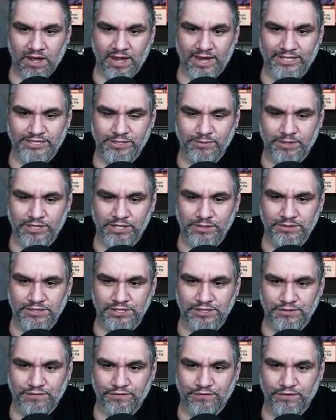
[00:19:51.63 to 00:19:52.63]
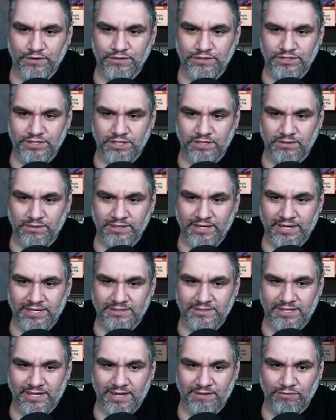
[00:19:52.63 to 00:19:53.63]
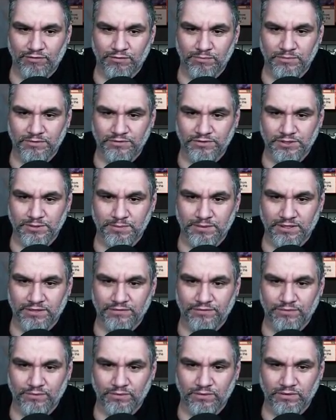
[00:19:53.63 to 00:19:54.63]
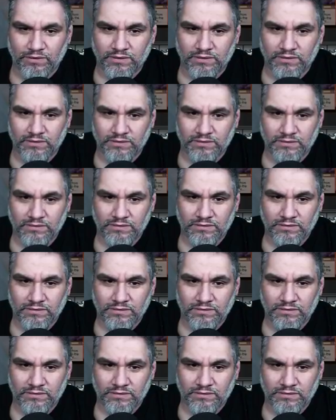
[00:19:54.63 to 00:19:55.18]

I actually want to use this first, though, in case they have a removal spell for